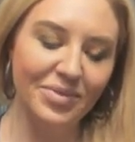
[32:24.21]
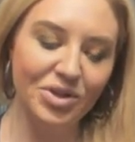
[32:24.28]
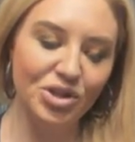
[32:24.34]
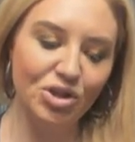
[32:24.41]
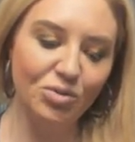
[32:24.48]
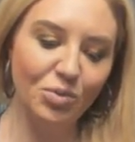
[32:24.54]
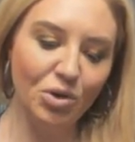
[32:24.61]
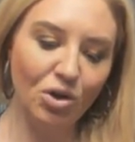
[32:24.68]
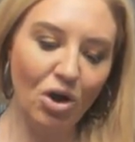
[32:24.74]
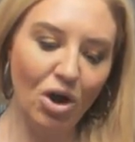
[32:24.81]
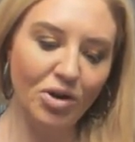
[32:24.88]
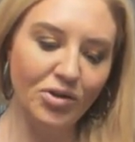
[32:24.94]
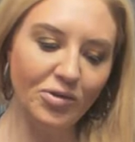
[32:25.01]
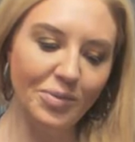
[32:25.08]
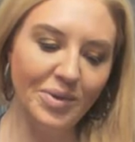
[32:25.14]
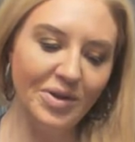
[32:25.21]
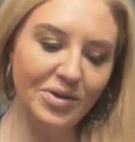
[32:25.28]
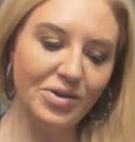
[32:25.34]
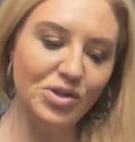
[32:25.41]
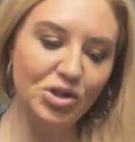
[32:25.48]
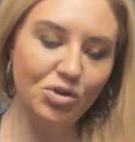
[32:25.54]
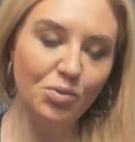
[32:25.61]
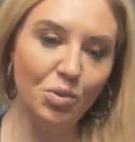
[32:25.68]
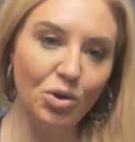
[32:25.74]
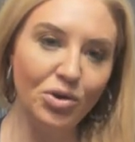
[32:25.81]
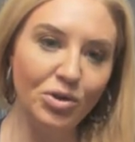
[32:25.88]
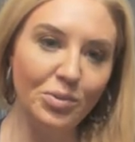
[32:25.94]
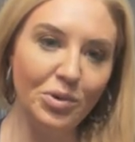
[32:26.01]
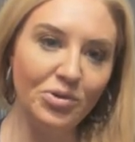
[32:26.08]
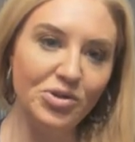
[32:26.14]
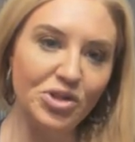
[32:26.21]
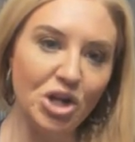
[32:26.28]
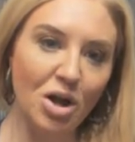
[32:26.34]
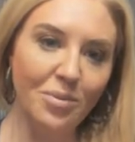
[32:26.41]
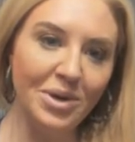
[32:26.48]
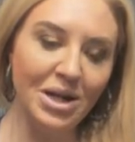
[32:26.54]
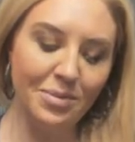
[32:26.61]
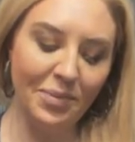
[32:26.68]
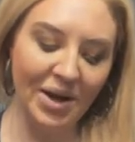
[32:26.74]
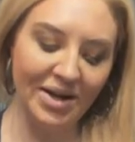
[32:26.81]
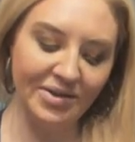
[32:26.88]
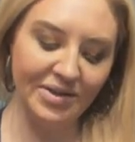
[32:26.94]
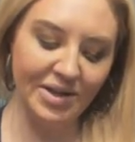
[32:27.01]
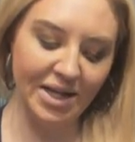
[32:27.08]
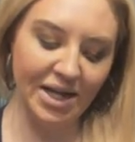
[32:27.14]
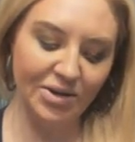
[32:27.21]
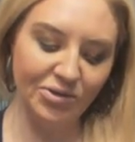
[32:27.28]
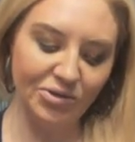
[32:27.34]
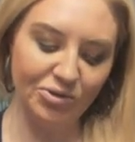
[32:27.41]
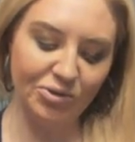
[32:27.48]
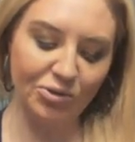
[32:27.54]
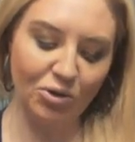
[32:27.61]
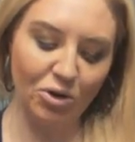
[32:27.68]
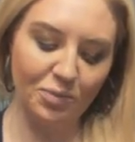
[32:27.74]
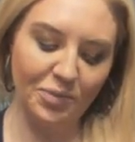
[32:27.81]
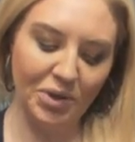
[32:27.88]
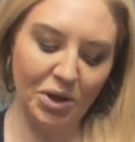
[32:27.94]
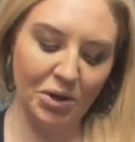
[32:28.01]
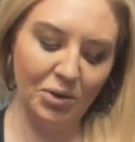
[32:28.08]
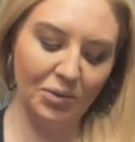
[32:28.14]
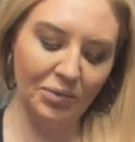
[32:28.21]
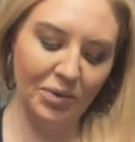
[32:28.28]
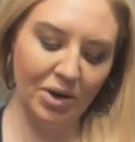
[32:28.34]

Two more cards, please. Two more. The most dominant Pisces, Cancer, Scorpio.